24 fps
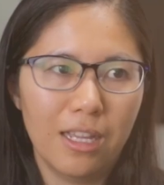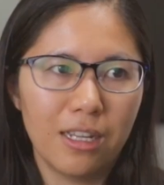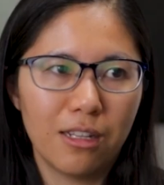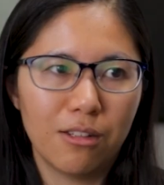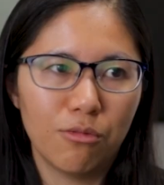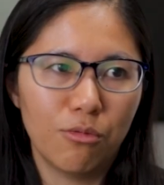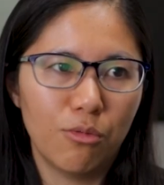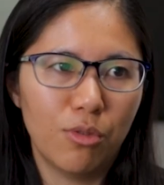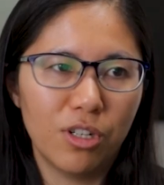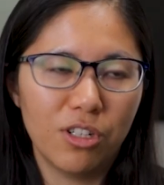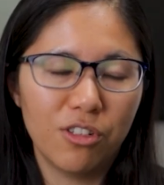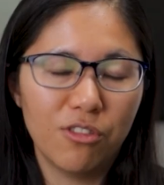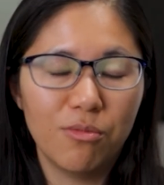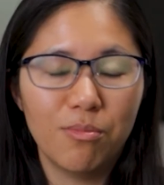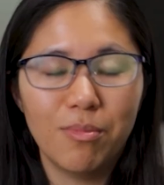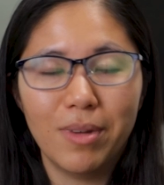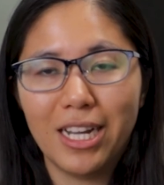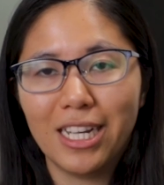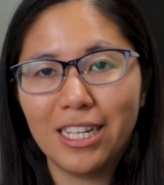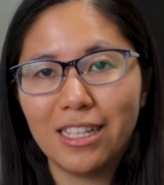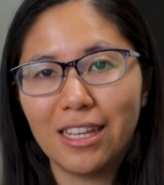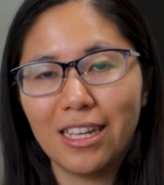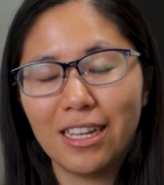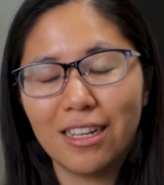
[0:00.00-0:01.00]
Like one of
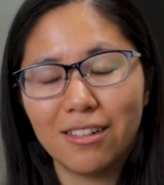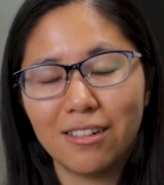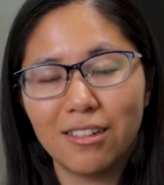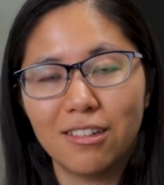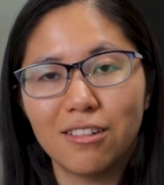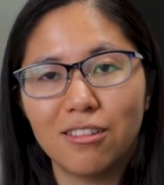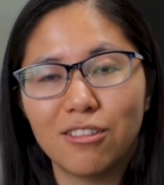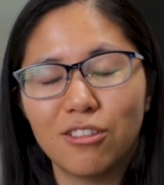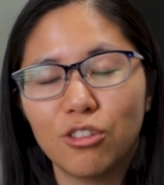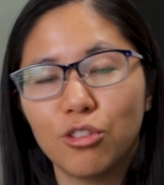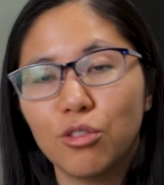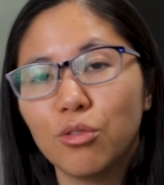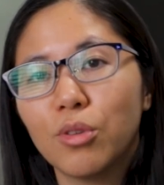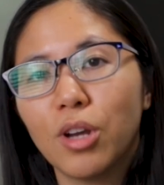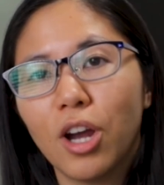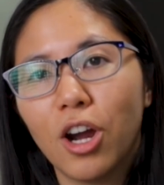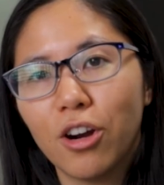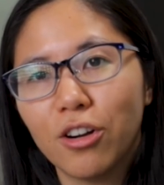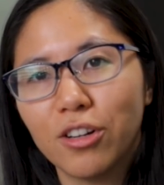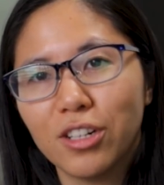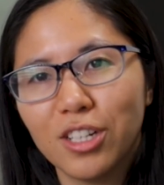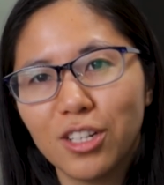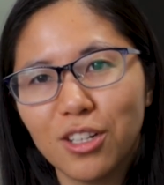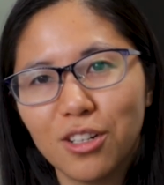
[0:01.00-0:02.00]
my things is to do
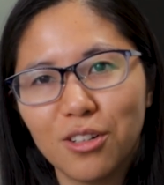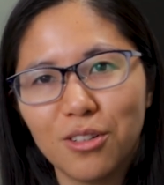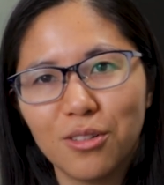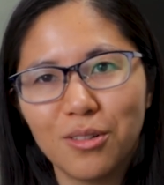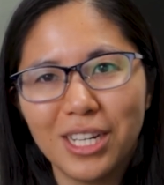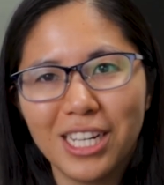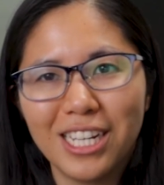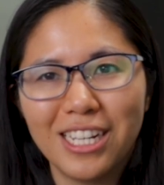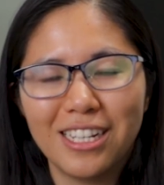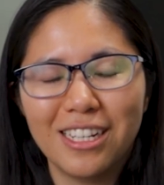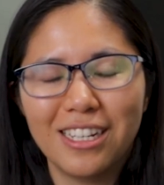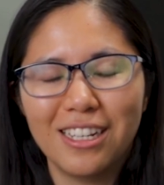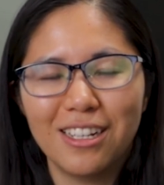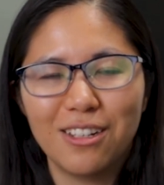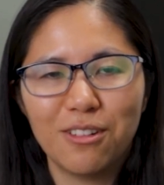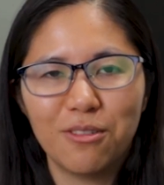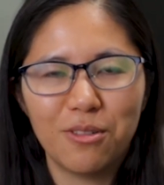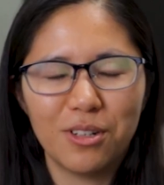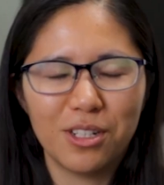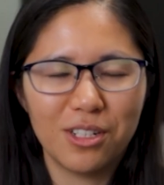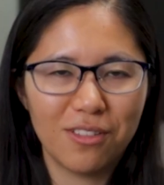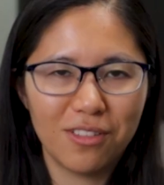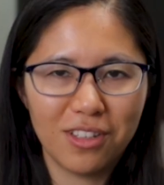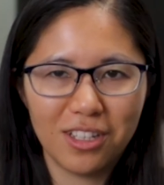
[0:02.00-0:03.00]
cardio, and
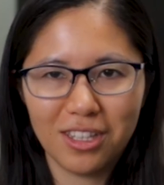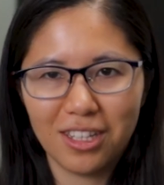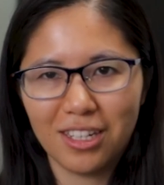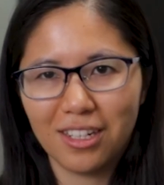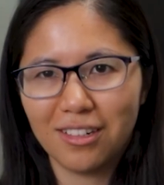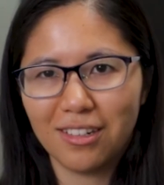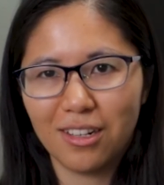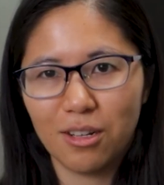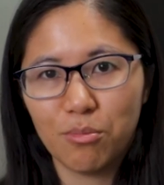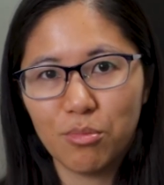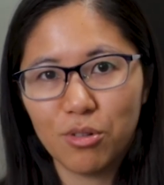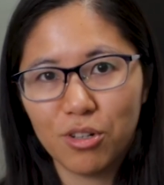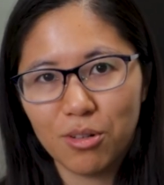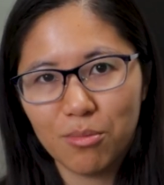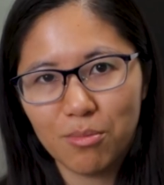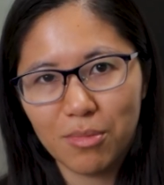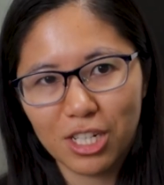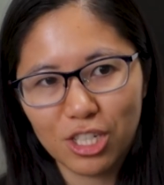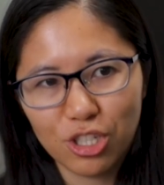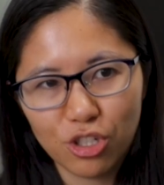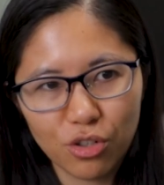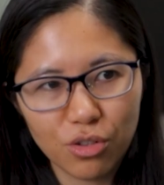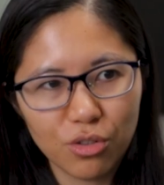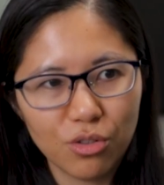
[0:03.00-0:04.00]
one of the things I put in
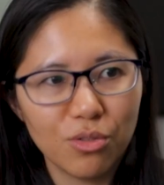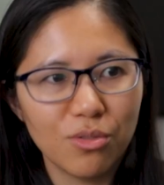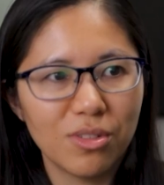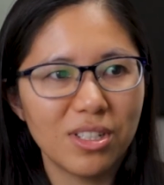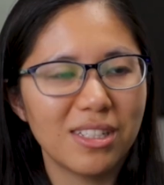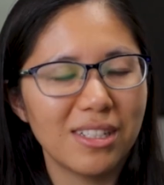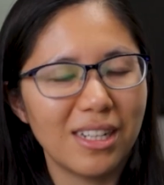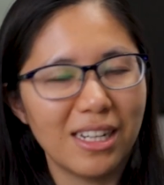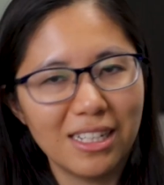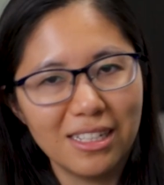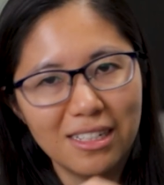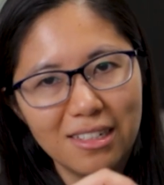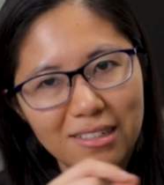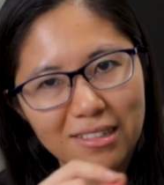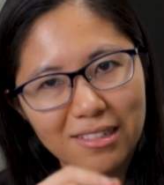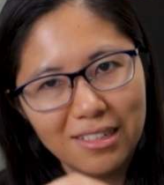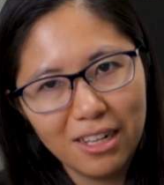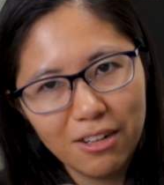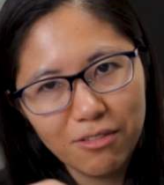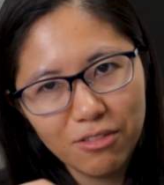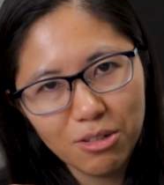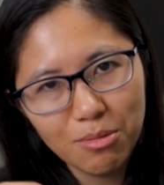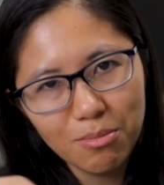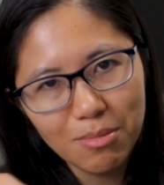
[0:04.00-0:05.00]
my journal is I did
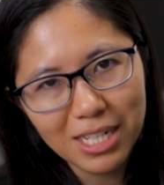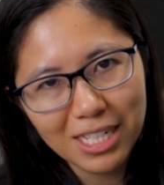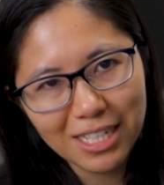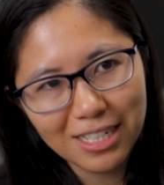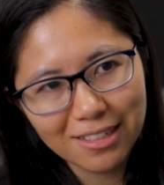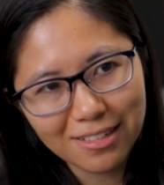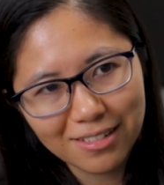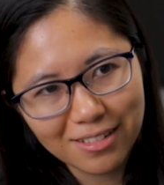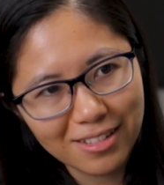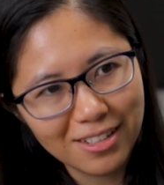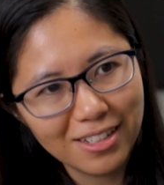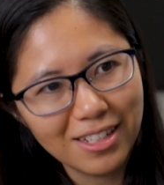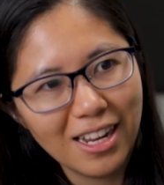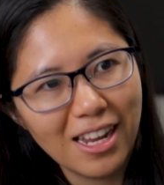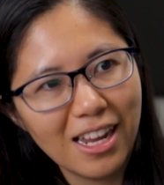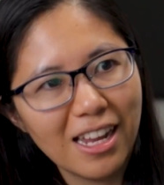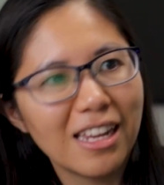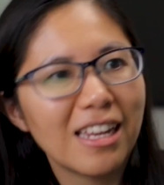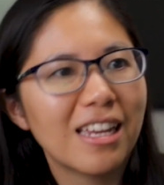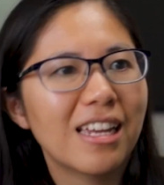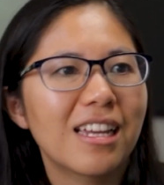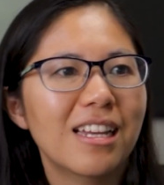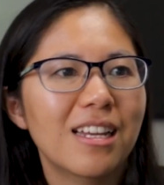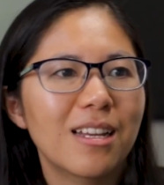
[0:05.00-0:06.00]
7 minutes
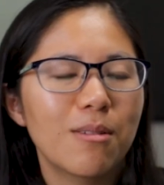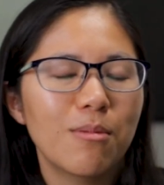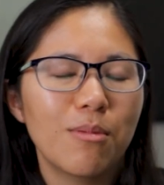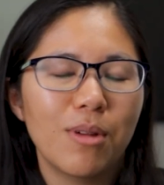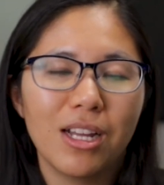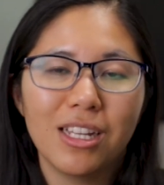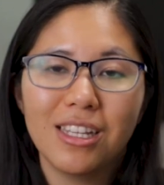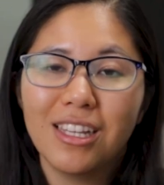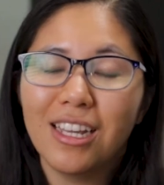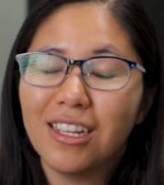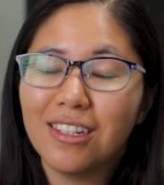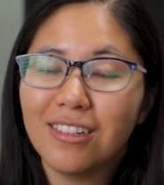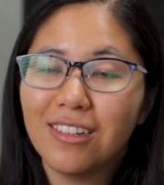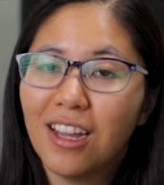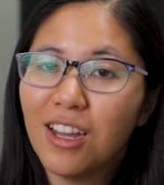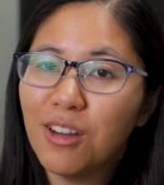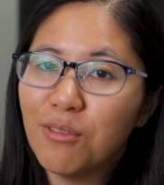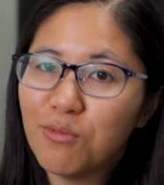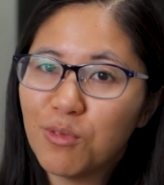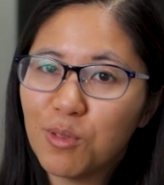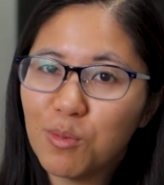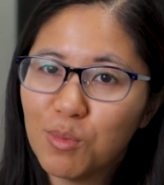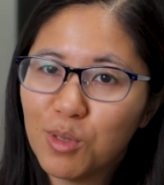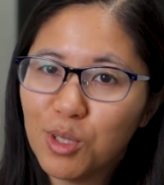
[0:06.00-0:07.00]
today. That's
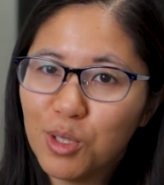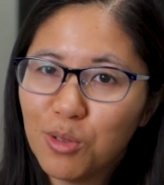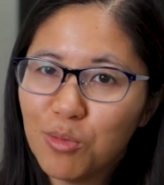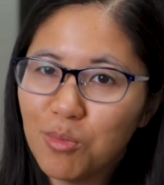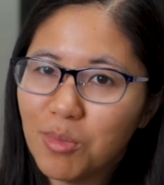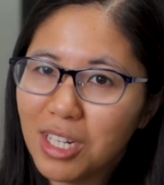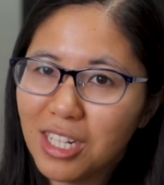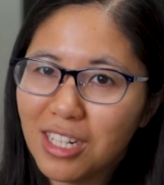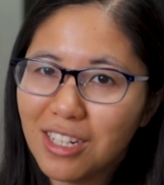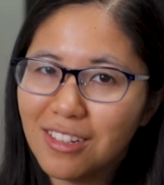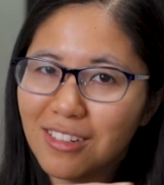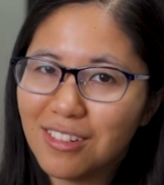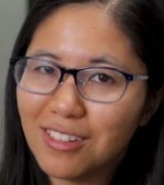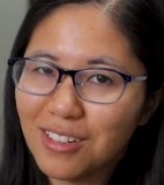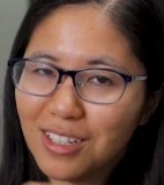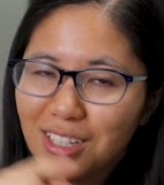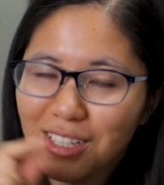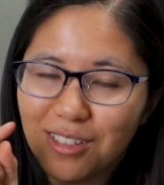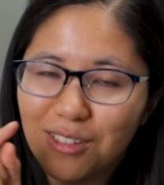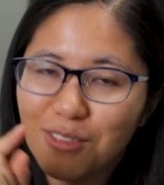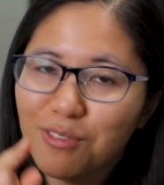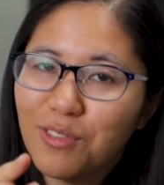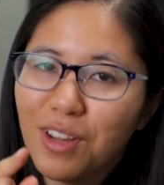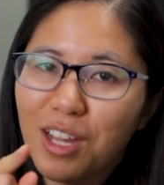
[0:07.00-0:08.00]
up from 2 minutes, so
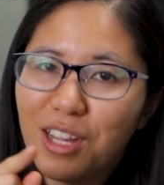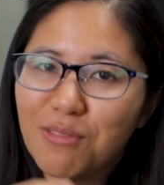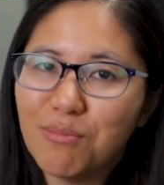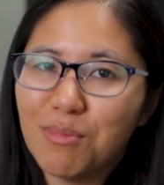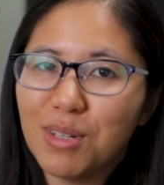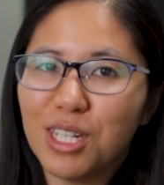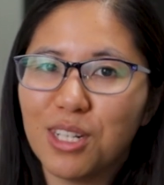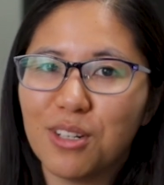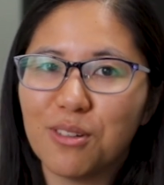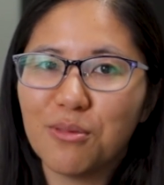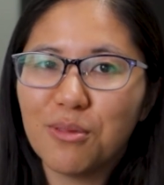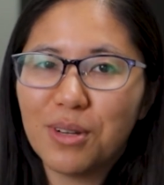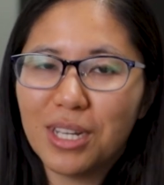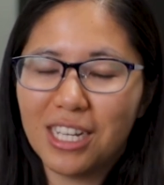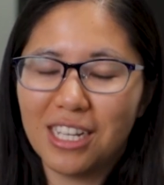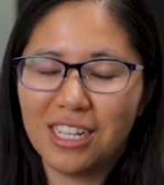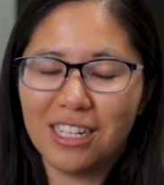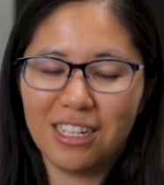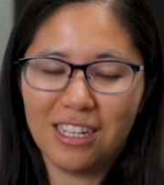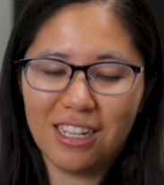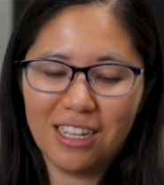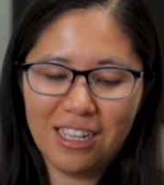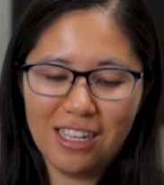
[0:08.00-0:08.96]
that's a 5-minute win.